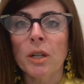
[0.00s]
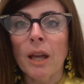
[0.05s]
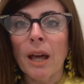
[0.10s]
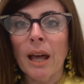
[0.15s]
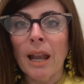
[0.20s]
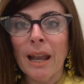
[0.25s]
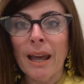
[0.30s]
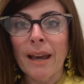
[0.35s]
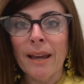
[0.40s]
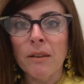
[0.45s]

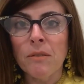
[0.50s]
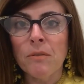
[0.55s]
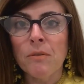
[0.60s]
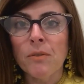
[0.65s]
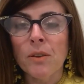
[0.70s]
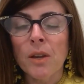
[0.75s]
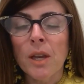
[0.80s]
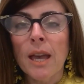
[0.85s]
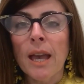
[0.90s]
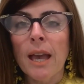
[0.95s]

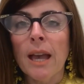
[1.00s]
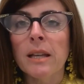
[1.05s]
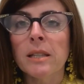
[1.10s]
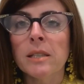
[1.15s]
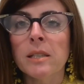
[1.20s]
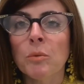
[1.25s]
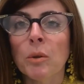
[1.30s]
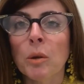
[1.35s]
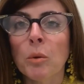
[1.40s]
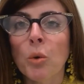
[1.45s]
alive
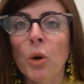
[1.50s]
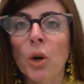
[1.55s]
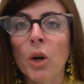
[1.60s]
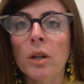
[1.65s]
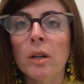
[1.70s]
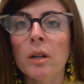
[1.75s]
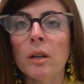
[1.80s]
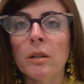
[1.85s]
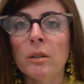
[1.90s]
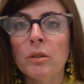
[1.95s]
as we
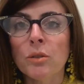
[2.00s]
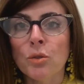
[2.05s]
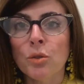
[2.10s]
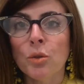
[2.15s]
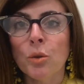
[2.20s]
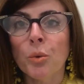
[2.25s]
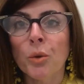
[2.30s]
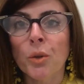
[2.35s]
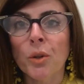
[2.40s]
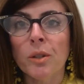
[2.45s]
work
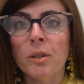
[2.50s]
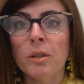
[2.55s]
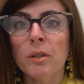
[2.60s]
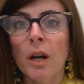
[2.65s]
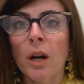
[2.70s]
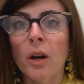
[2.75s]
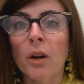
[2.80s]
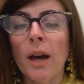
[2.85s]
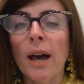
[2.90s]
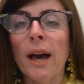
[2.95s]
toward
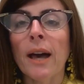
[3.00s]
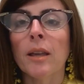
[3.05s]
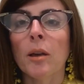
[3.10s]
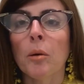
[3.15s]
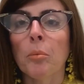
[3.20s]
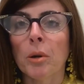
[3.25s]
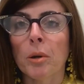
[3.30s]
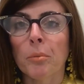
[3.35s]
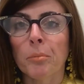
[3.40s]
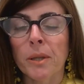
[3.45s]
our higher
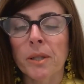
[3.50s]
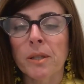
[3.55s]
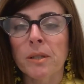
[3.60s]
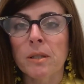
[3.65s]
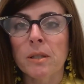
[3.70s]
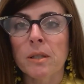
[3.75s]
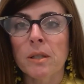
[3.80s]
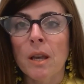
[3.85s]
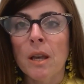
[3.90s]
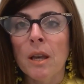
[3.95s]

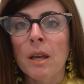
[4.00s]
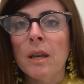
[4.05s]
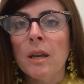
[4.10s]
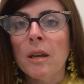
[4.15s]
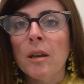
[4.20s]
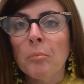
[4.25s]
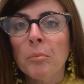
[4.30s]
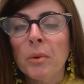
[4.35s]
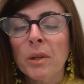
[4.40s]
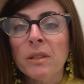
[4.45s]
purpose.
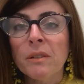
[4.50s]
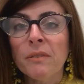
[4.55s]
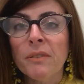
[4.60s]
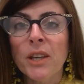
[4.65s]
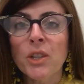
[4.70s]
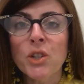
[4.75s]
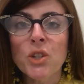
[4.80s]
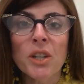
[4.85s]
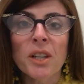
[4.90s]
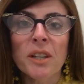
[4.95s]

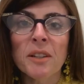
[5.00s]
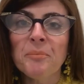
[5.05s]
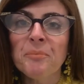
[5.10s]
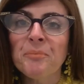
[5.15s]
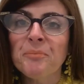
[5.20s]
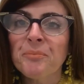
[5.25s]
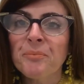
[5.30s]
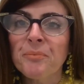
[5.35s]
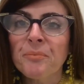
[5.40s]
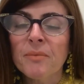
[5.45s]
Motivation
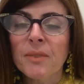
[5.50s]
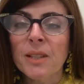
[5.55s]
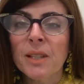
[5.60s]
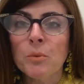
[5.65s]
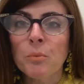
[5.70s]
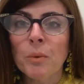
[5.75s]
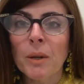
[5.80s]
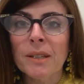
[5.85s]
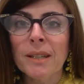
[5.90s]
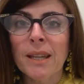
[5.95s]

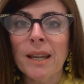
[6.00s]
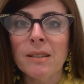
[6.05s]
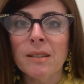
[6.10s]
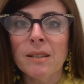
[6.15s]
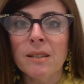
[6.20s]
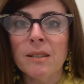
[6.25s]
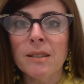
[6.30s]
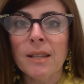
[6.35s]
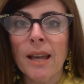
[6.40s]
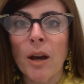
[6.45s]
is what gets
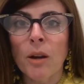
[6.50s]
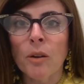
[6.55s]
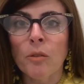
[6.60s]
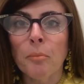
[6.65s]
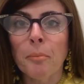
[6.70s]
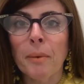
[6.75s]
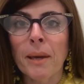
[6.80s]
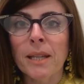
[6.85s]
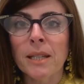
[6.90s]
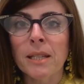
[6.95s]
us out
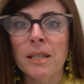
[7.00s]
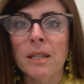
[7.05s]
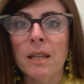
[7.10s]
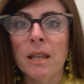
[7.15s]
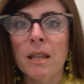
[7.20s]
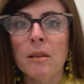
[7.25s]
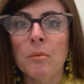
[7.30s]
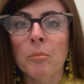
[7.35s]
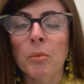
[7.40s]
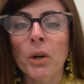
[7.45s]
of bed
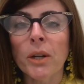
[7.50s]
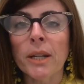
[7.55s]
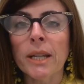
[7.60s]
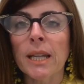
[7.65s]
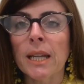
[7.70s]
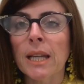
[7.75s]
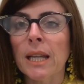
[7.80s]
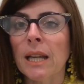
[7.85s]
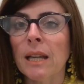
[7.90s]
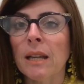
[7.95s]
in the
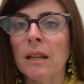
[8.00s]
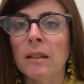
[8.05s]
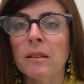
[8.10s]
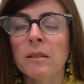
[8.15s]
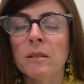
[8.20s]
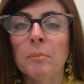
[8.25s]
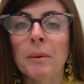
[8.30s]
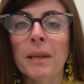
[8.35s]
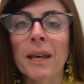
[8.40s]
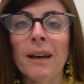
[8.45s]
morning.
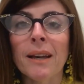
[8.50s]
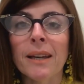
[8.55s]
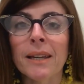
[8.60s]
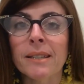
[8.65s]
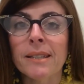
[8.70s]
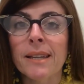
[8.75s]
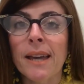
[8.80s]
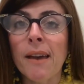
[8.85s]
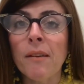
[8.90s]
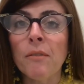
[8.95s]
It's
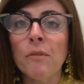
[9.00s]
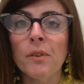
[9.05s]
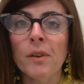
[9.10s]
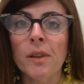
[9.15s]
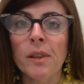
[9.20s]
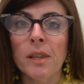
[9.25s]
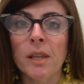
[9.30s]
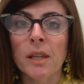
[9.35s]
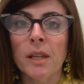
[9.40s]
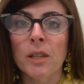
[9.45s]
behind
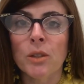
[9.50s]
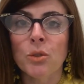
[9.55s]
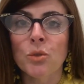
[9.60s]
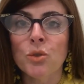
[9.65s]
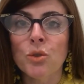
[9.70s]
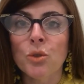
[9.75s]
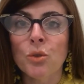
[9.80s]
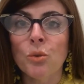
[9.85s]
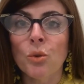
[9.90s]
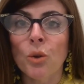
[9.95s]
everything you
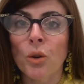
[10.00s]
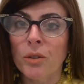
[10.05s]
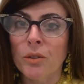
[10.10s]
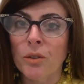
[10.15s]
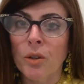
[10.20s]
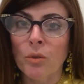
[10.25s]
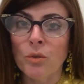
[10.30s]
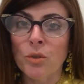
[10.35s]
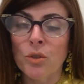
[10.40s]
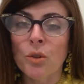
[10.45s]
do or
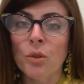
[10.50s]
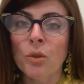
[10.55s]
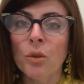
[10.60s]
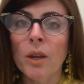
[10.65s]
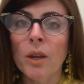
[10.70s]
don't do